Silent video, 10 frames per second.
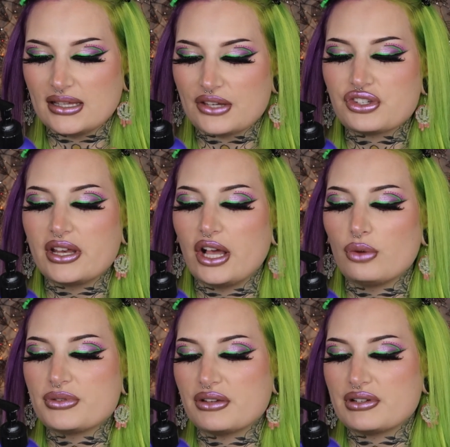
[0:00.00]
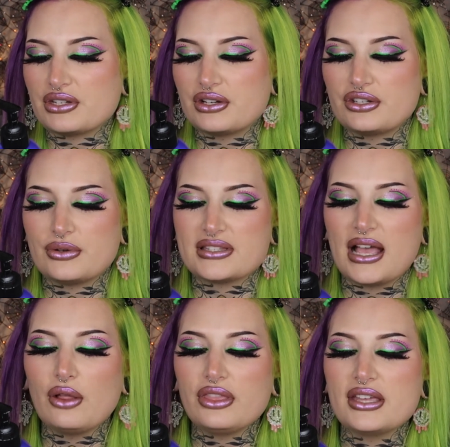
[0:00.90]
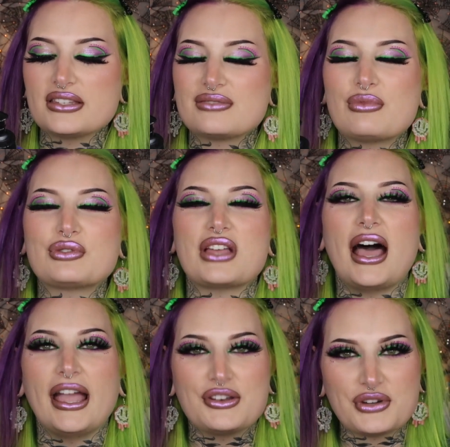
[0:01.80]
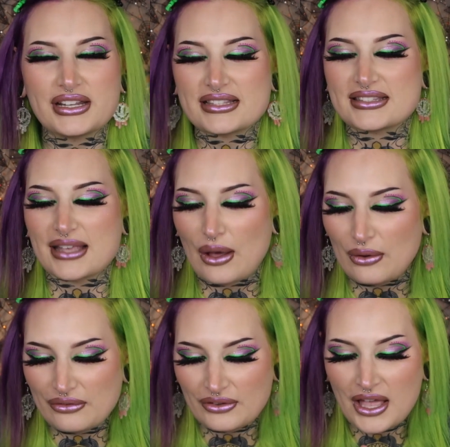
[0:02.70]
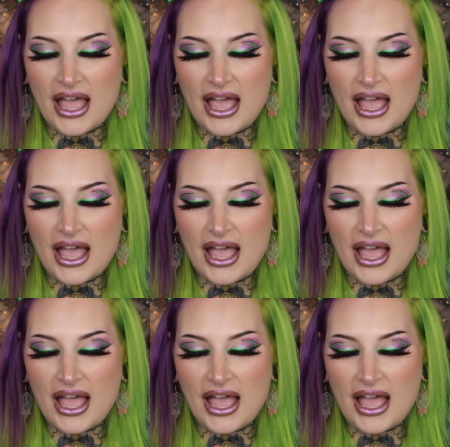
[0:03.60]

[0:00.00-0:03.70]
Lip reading: collection helps it return to its healthiest, most hydrated self.